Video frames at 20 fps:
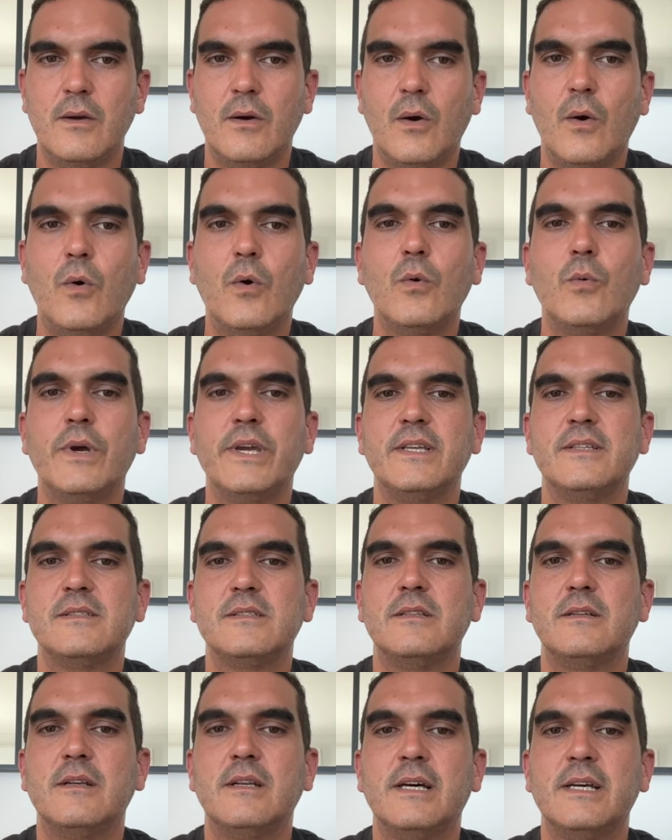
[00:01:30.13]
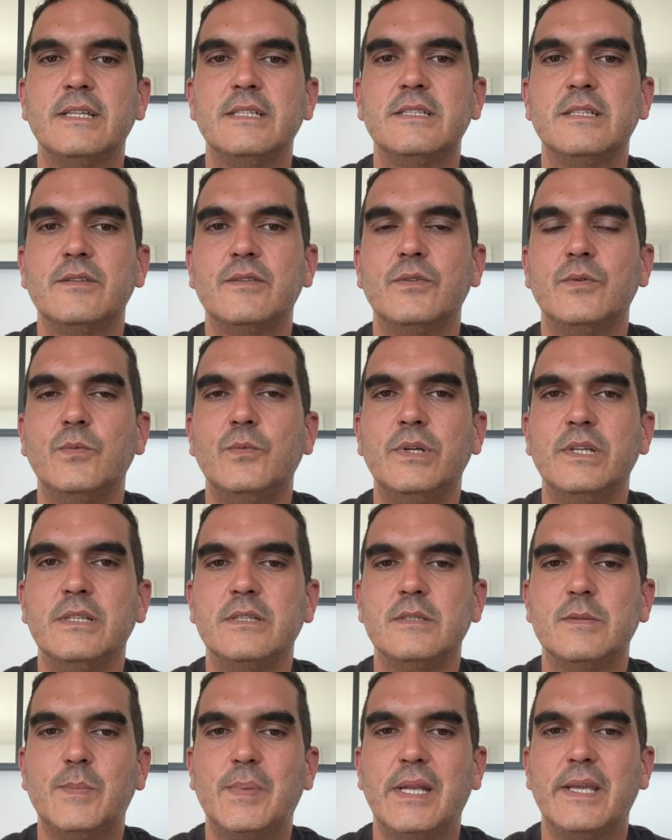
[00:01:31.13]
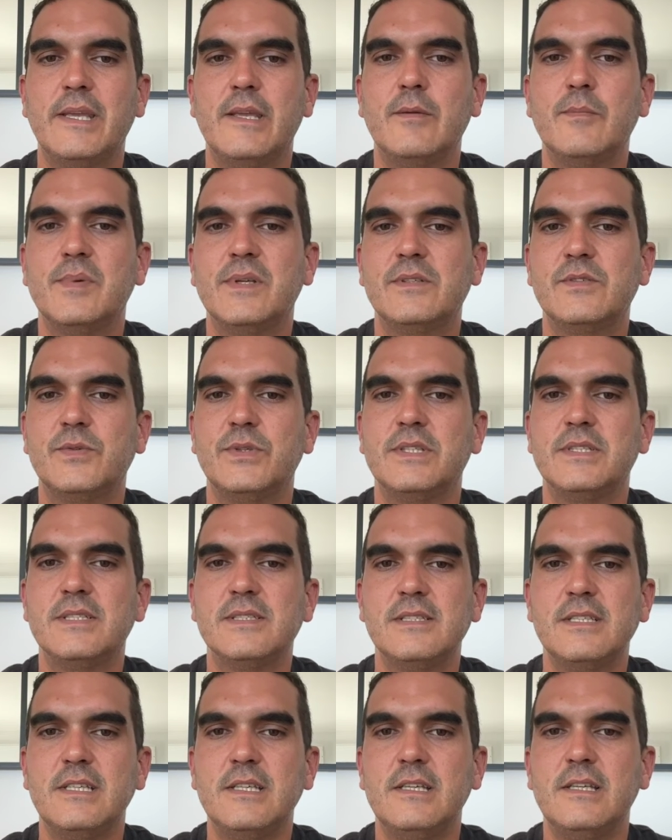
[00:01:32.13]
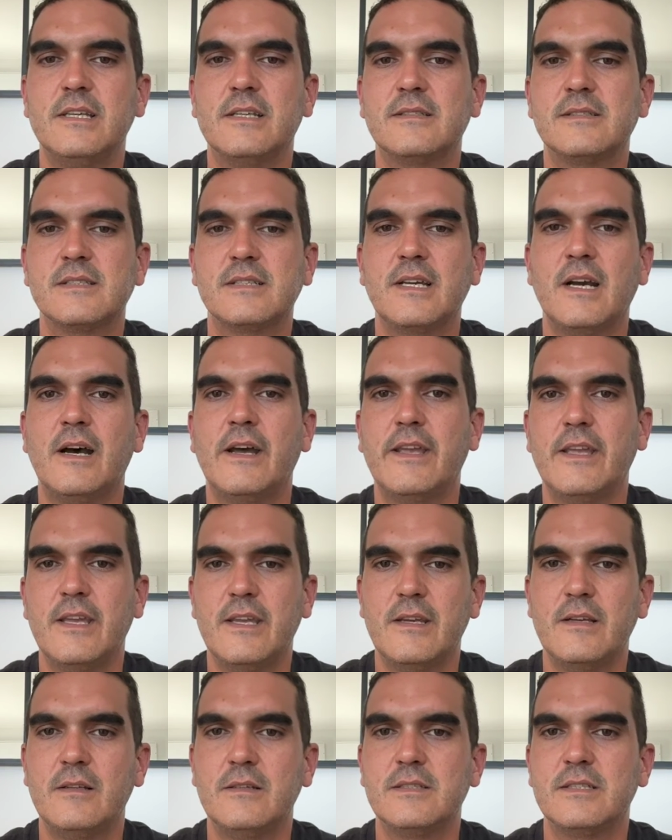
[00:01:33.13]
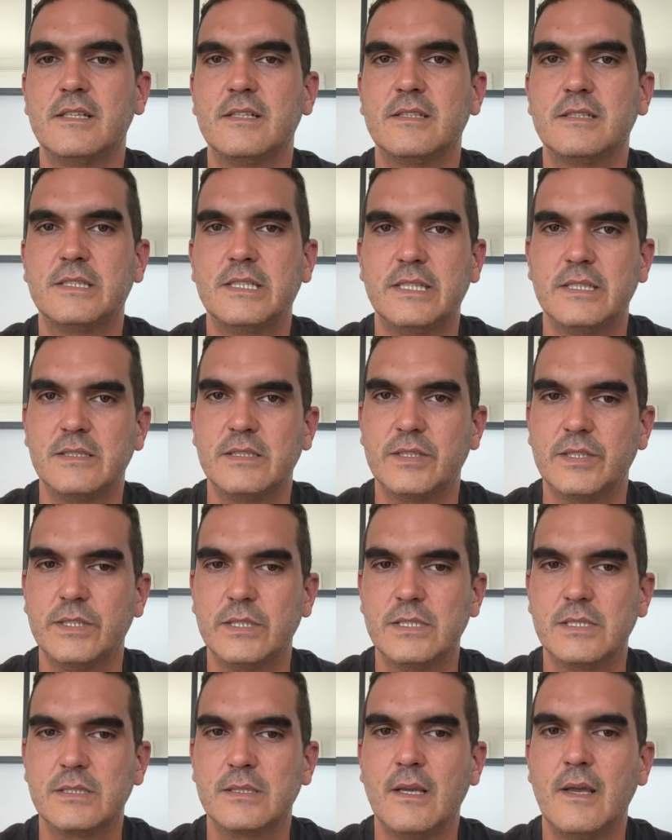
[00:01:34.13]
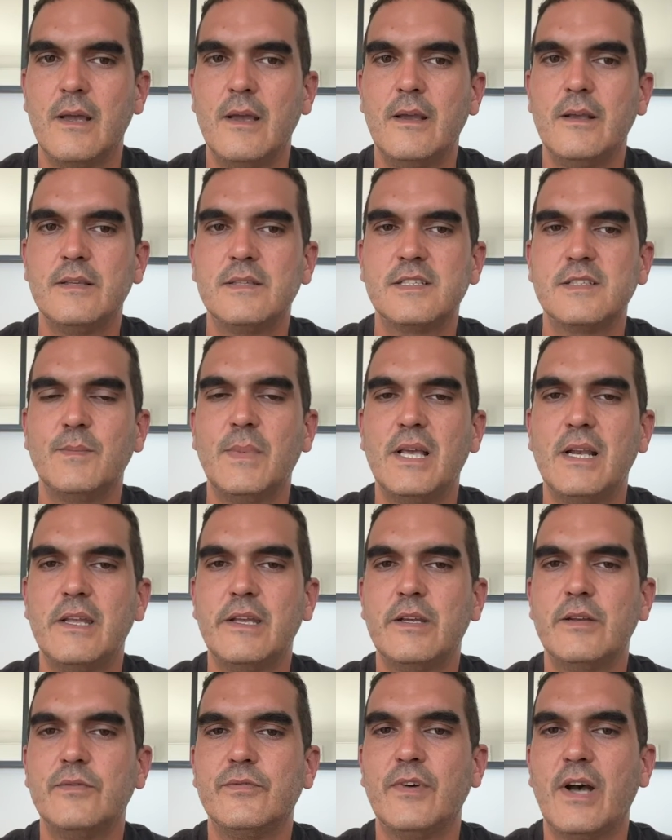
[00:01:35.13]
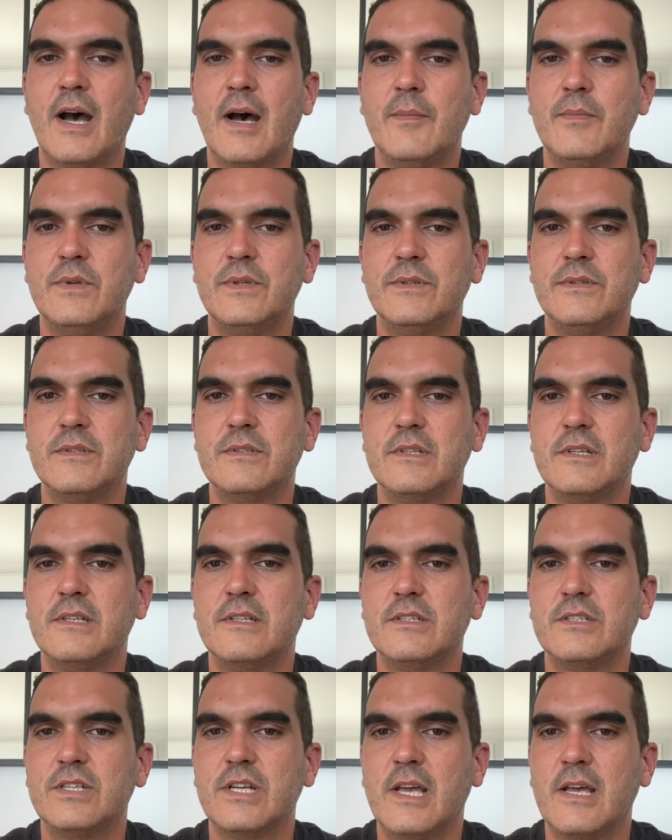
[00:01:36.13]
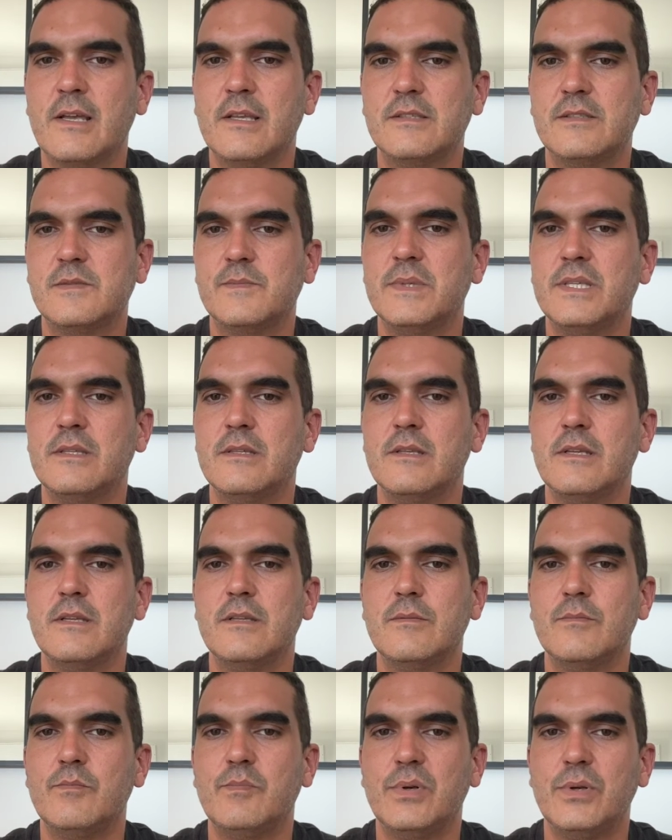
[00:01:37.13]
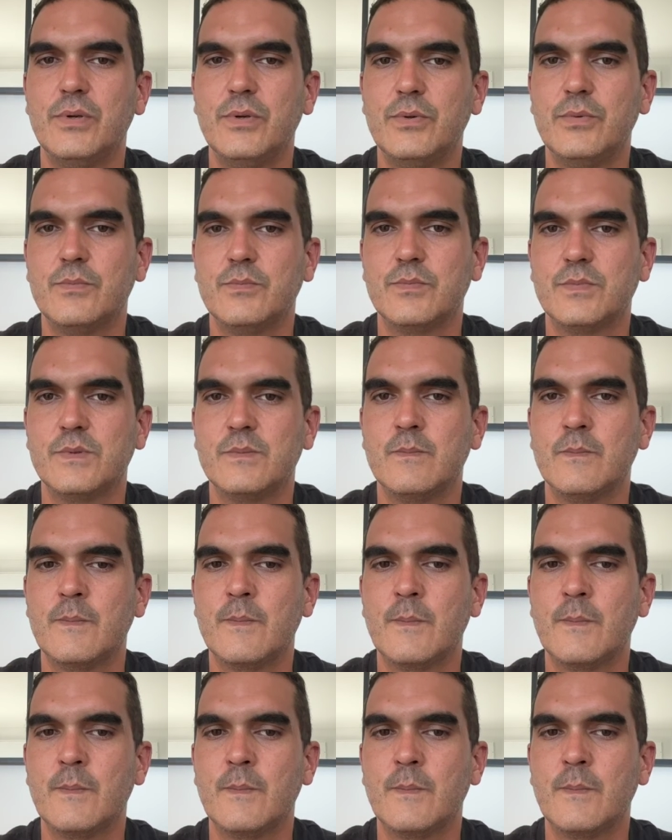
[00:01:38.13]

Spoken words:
Always the light and the wind playing between sea and sky hills and deserts, smelling of almond and jasmine in blooms.